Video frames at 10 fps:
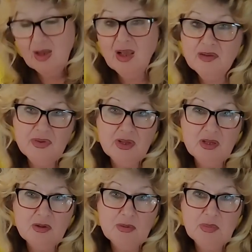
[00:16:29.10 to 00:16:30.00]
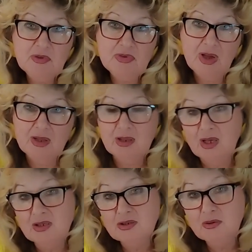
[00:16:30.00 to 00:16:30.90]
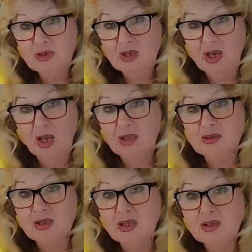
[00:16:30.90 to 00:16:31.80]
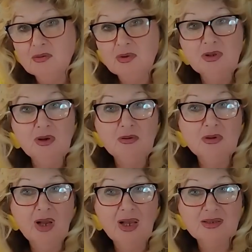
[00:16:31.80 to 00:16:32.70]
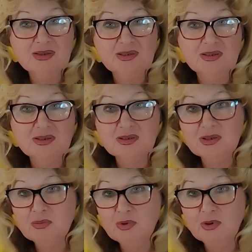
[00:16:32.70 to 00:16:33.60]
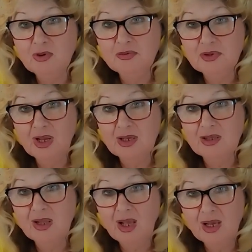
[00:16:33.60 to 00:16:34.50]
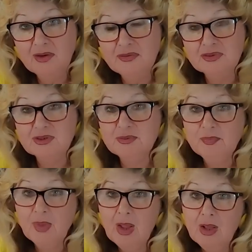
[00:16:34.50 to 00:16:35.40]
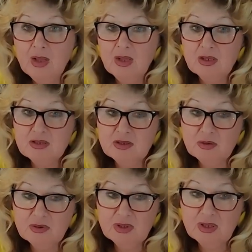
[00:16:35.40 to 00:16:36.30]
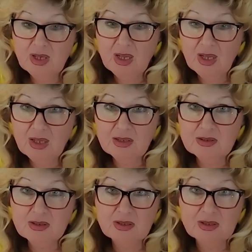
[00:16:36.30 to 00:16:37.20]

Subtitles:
I think he will be fine. I saw a cat, and we know cats is a symbol of 9 lives. So he had